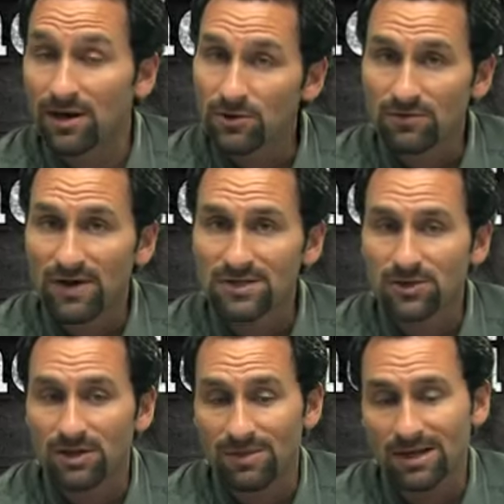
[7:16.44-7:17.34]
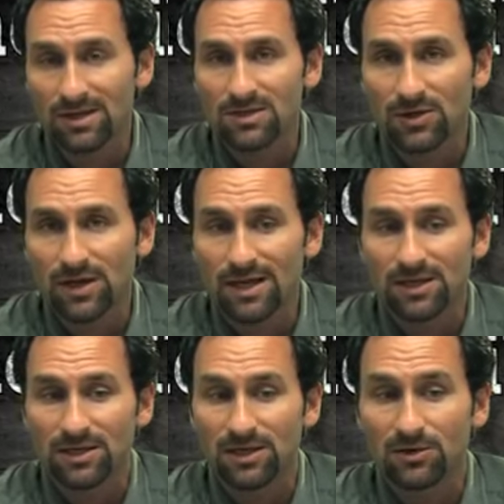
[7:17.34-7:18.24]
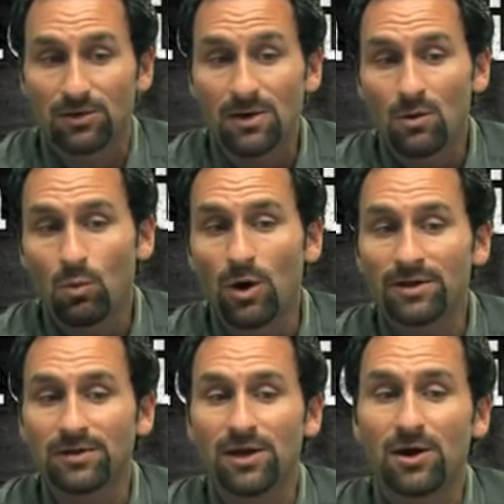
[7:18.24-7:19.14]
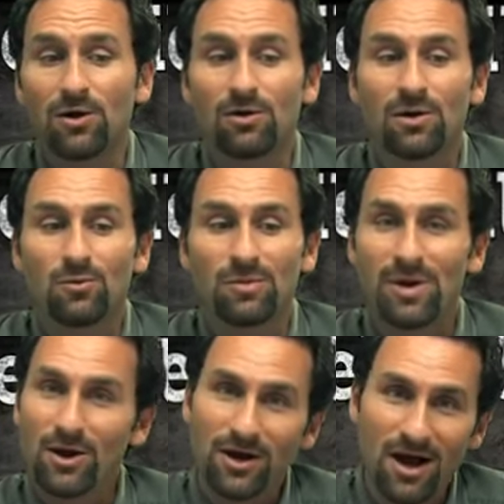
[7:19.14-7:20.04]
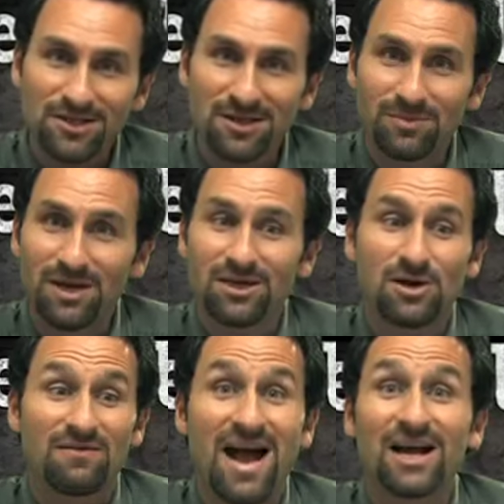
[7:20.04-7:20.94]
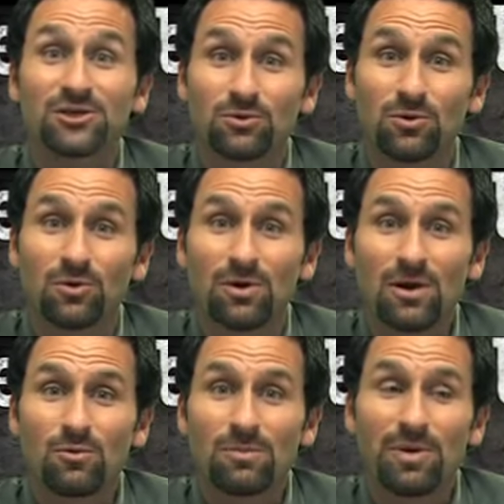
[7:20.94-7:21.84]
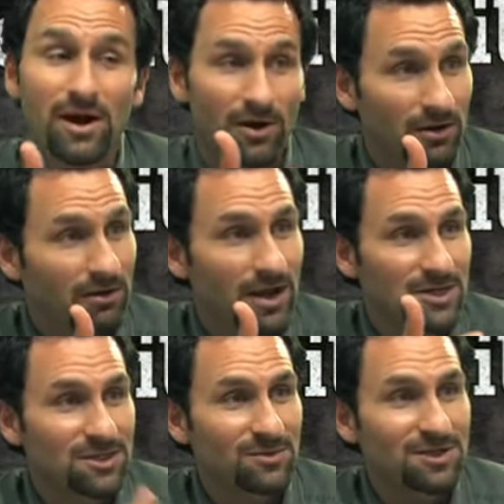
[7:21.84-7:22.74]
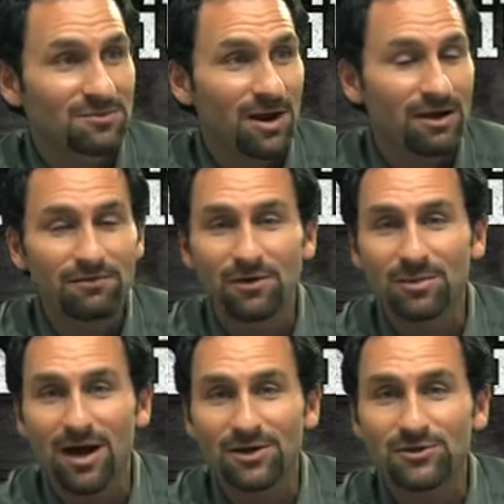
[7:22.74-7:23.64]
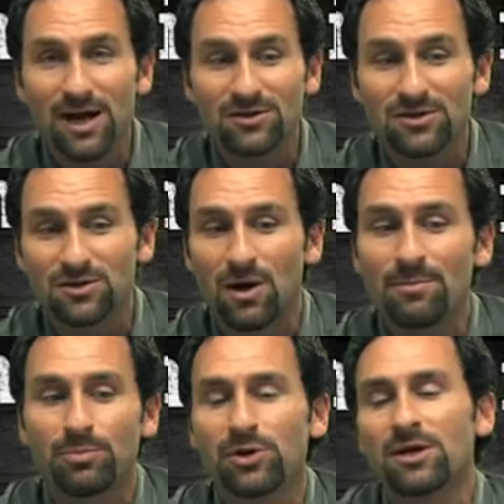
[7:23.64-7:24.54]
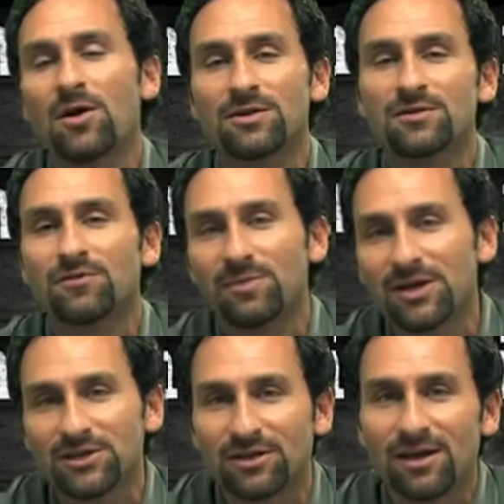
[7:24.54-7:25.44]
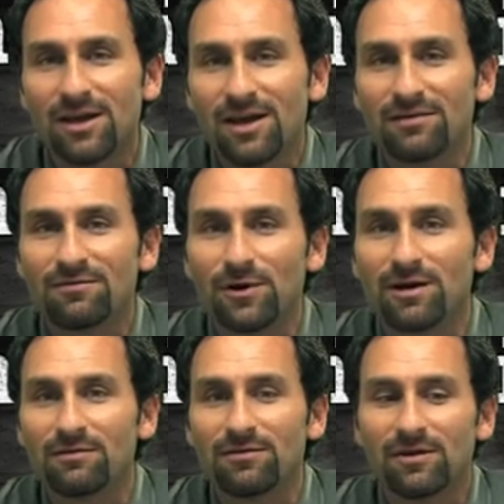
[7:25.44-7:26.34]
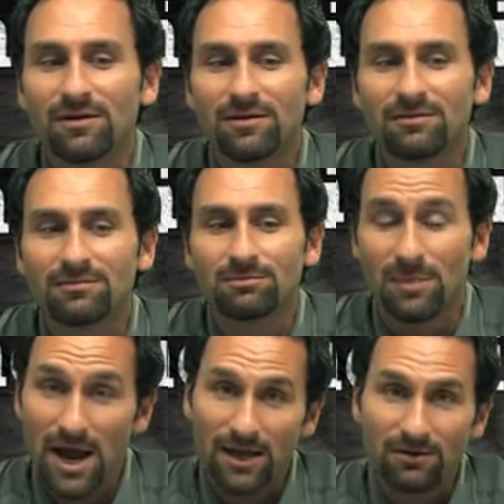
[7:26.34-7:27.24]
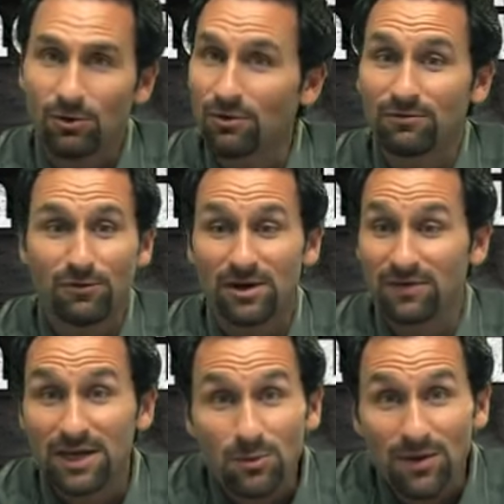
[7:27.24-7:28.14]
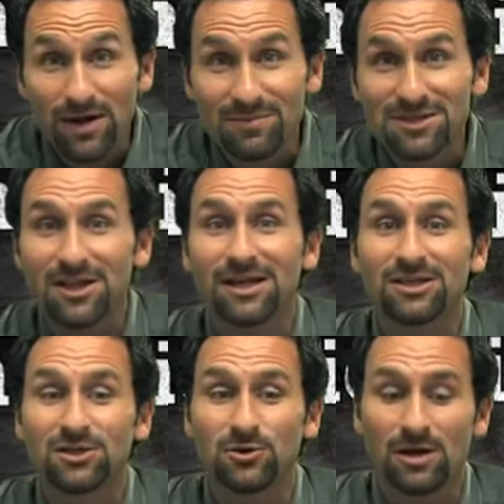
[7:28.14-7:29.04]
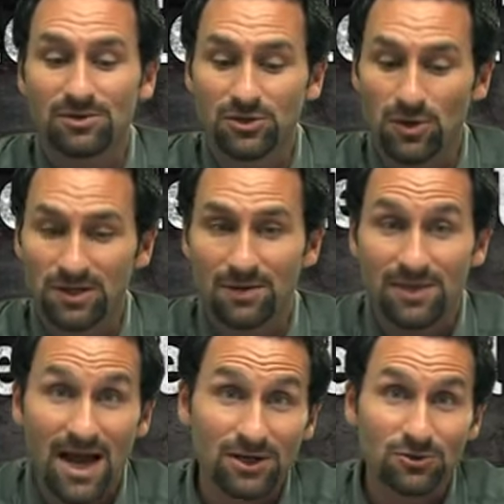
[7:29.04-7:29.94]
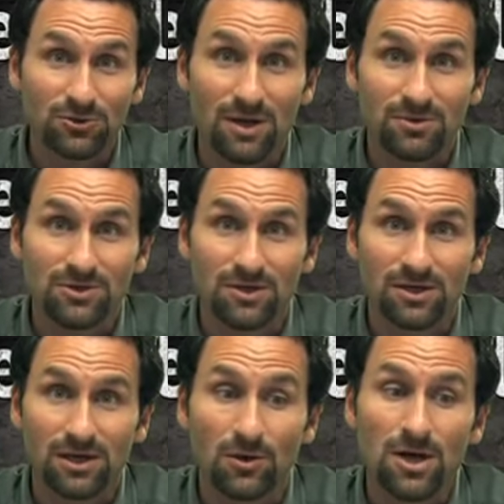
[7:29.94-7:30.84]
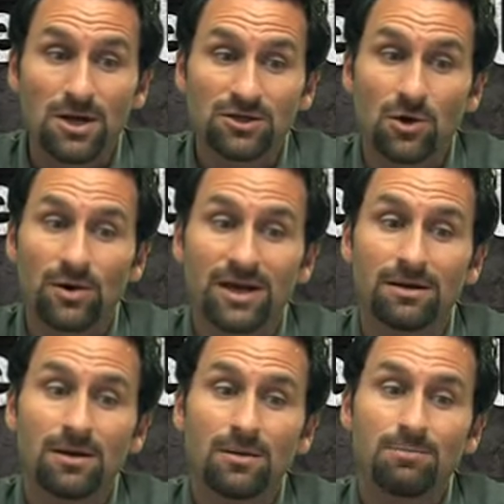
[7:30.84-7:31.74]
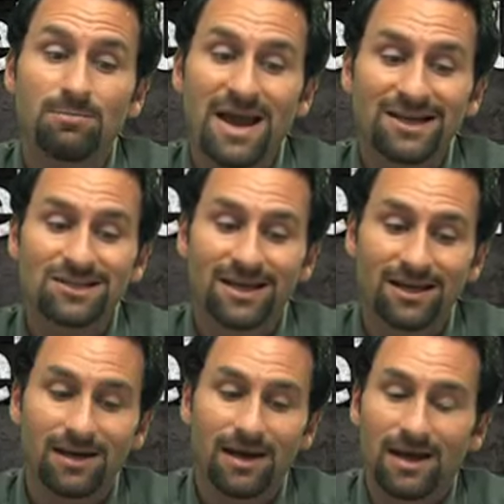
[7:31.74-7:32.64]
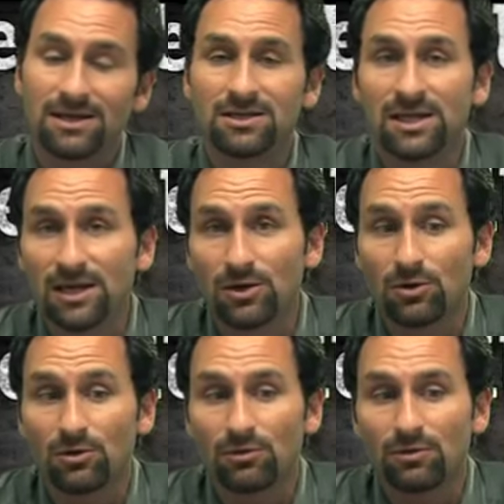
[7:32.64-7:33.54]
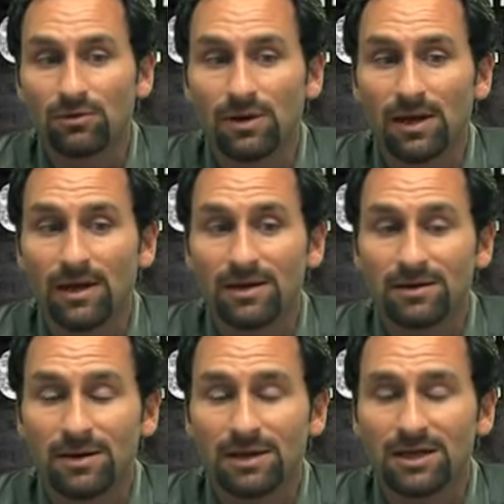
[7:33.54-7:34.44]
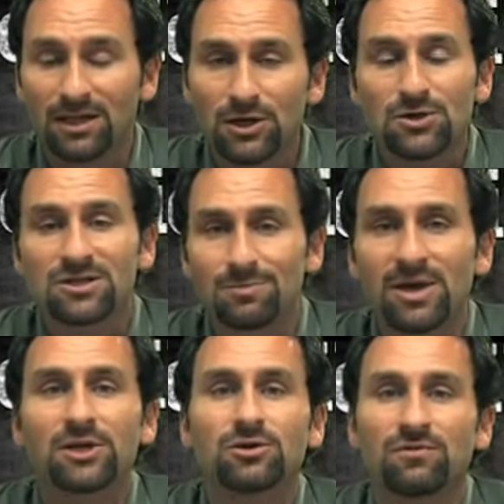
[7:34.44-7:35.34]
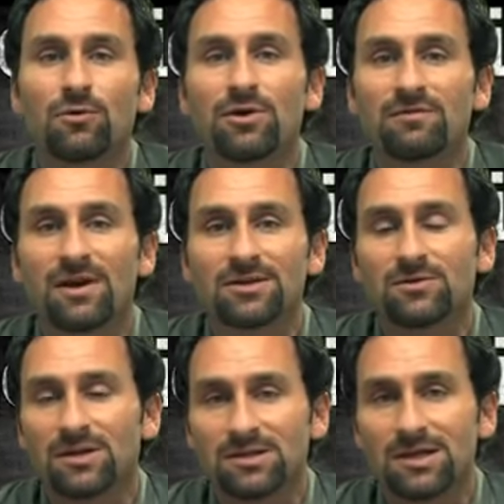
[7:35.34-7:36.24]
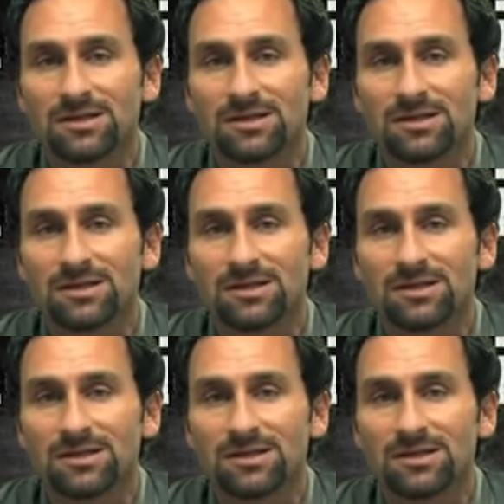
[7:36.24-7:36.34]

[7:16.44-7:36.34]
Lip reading: other investor can make that's looking at the deal, what their repair costs can be. You have actual repair estimates, Mike, from contractors. So I'm putting all this information in front of Mike or in front of anyone that I'm selling it to, and I'm showing them the actual numbers of the deal. So it makes it a deal and clears the picture for an investor that's